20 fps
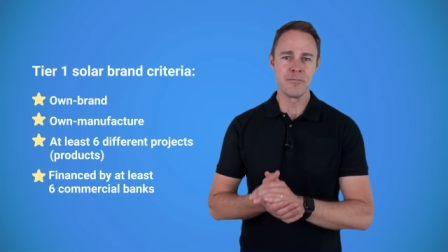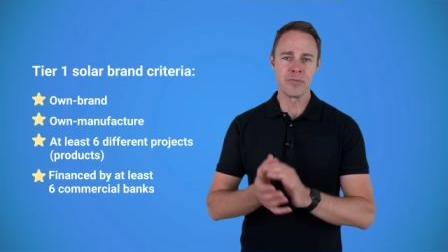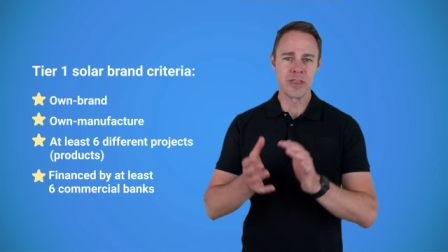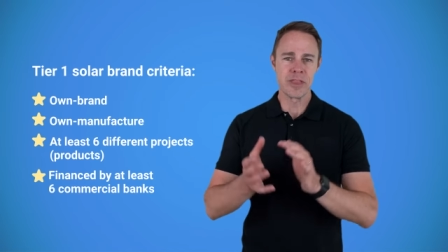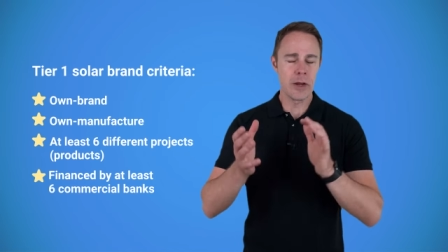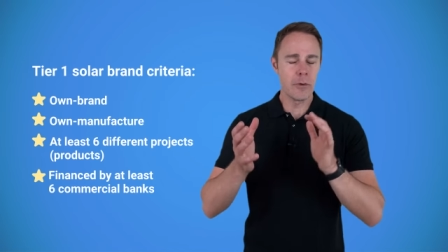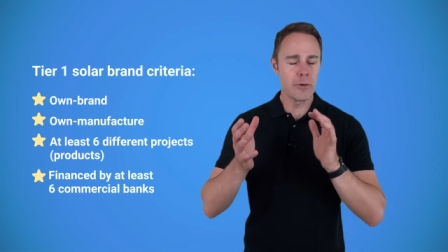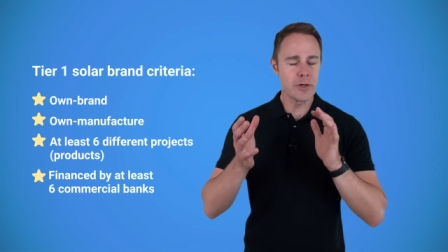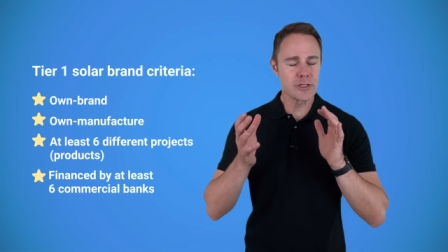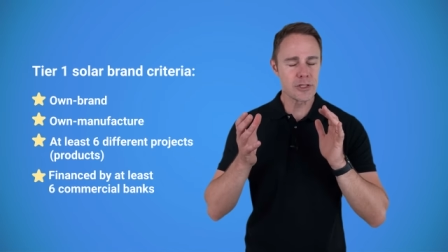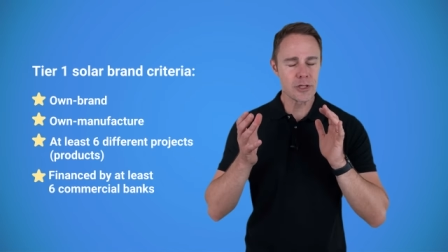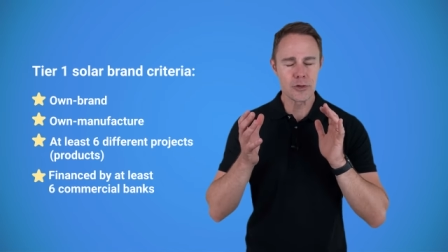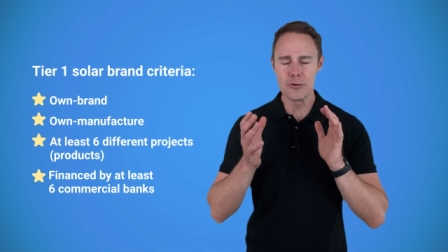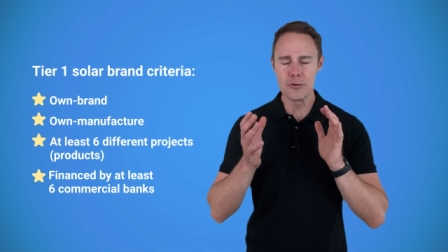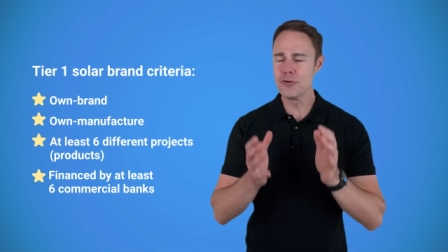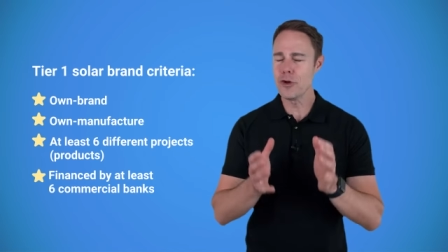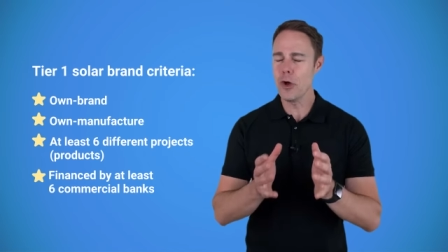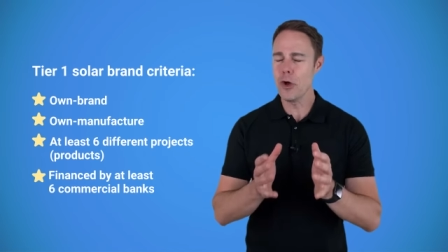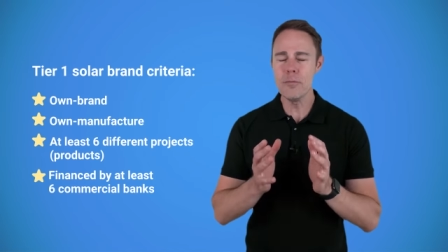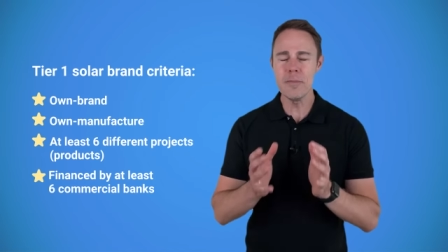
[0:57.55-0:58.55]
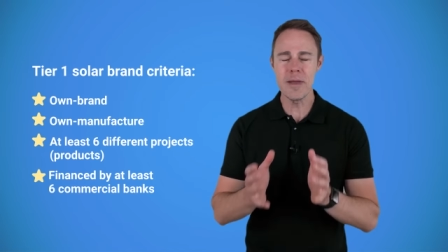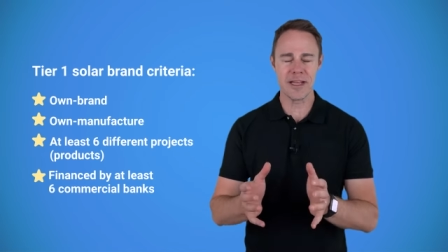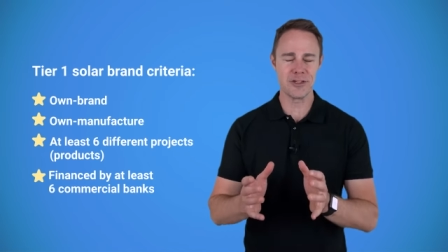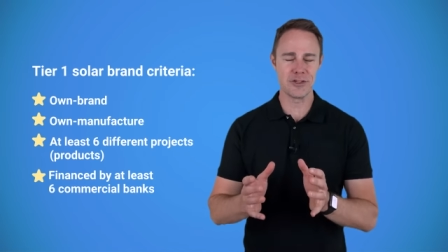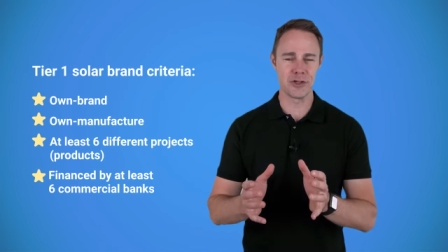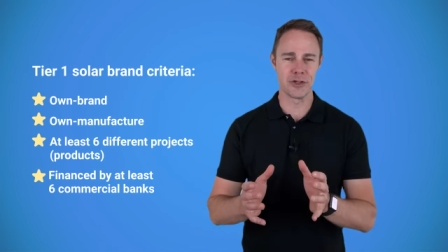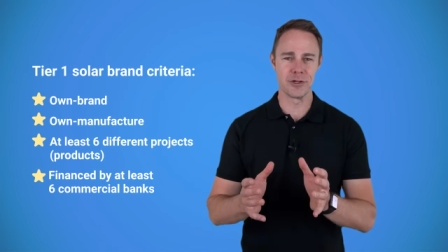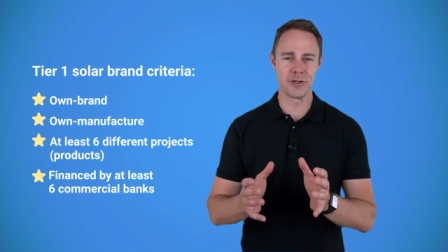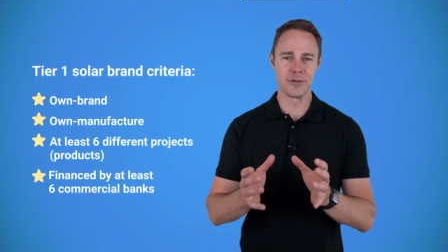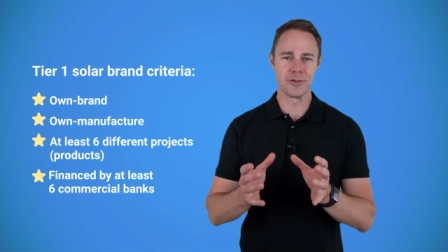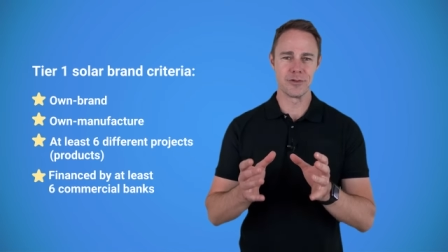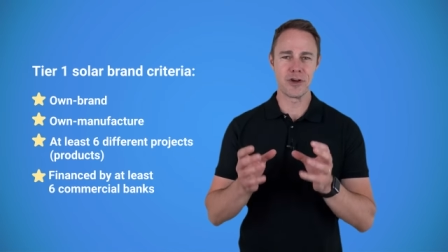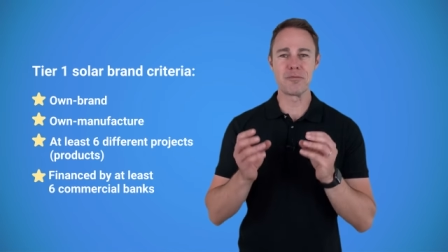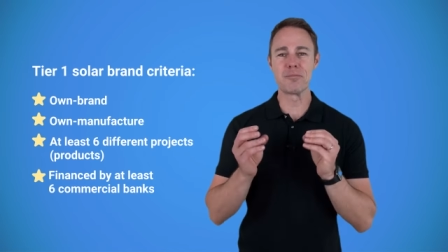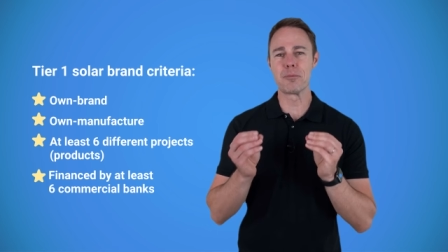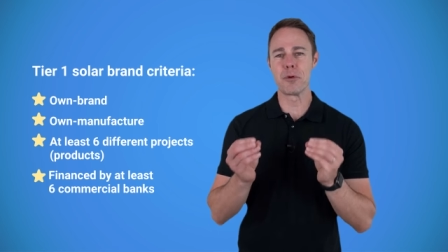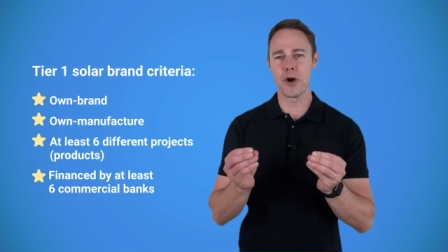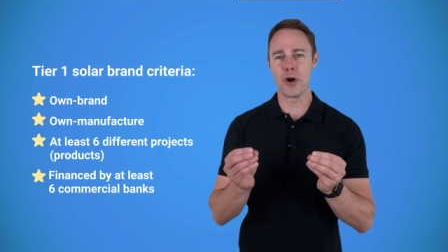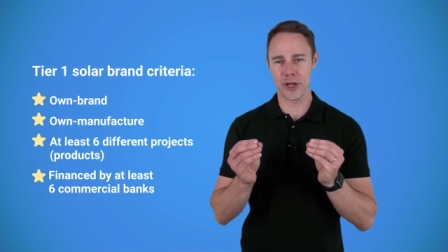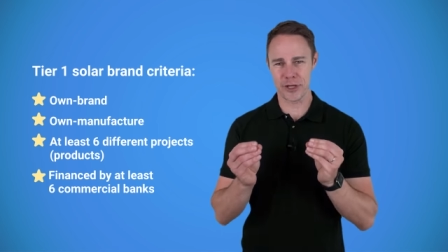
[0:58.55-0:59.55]
There is no mention
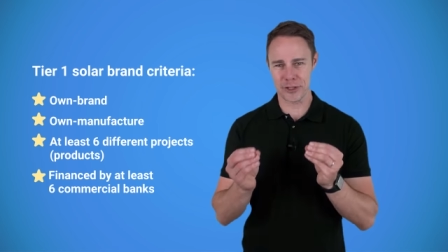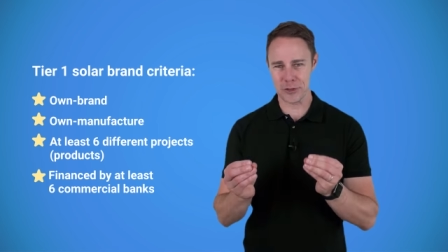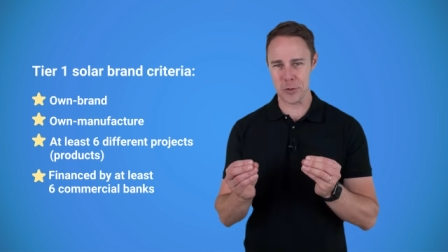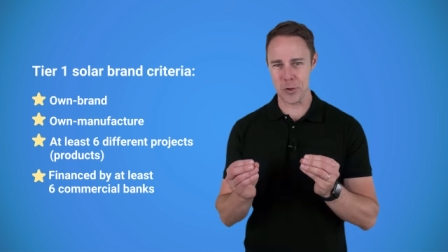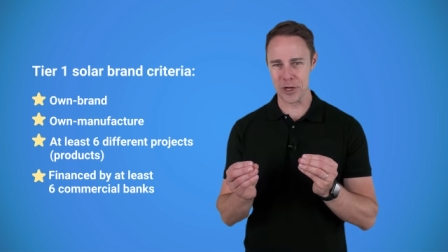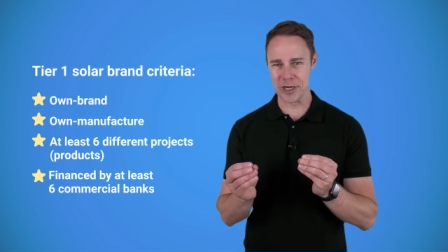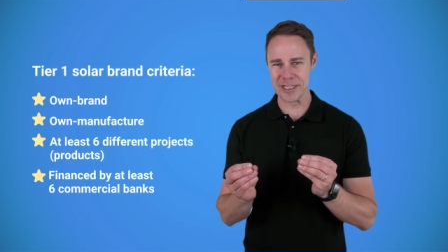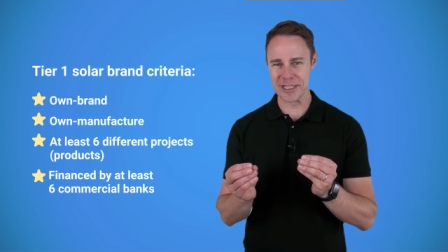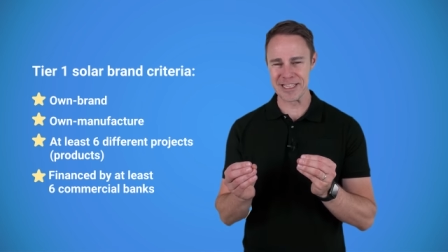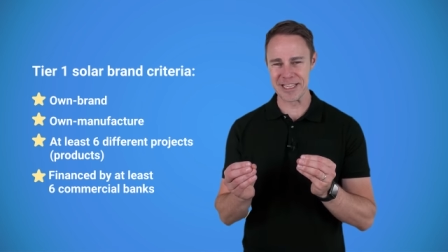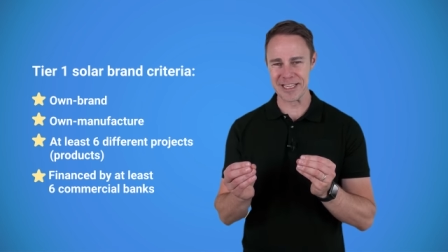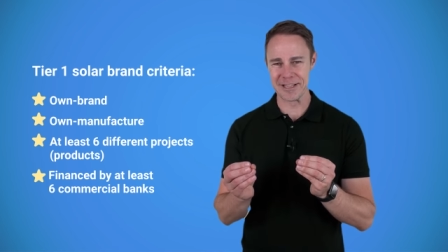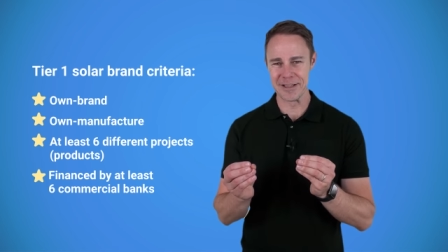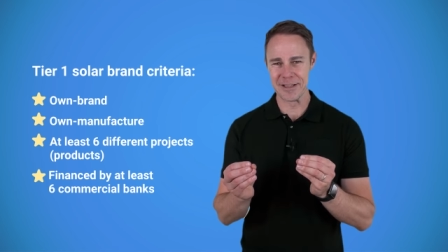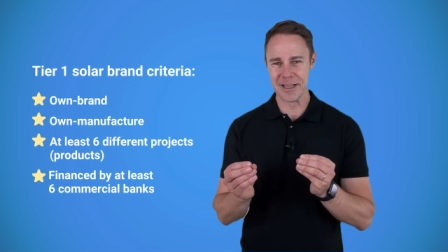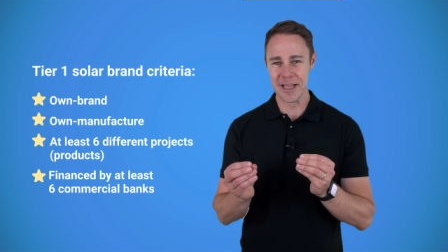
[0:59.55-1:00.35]
of product quality.